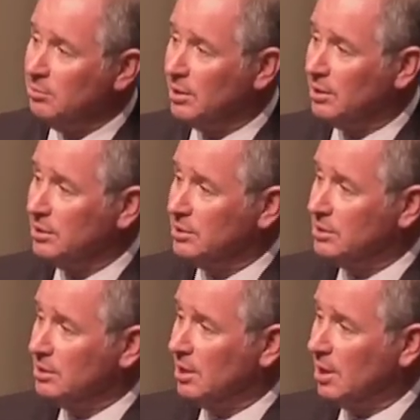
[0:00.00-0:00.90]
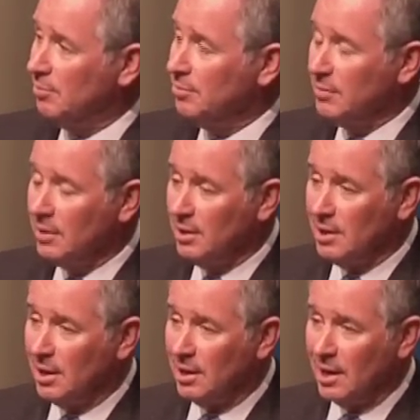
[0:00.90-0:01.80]
Because um,
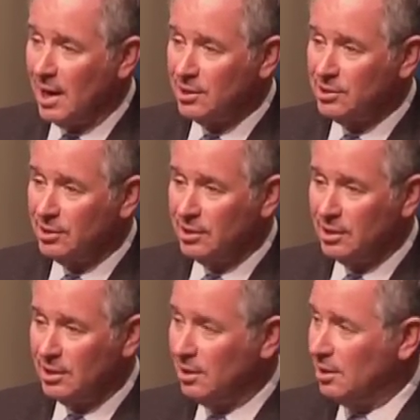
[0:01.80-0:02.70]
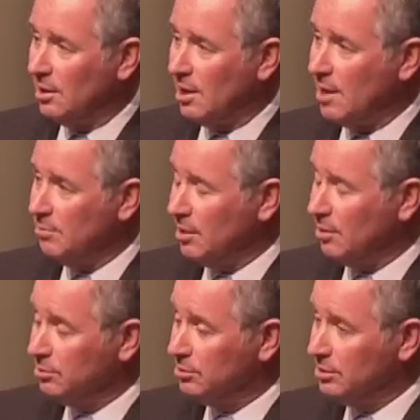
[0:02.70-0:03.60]
actually
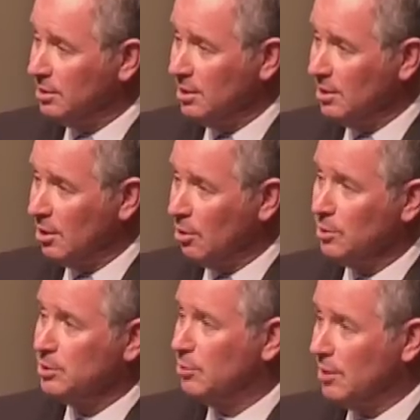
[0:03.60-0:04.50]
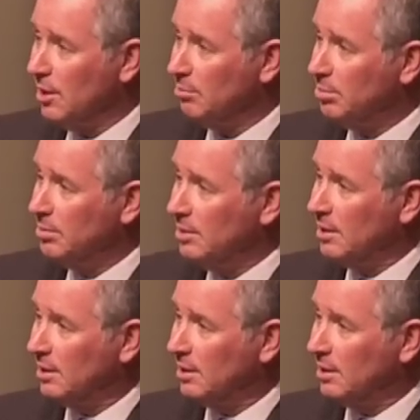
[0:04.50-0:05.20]
IPOs always went up.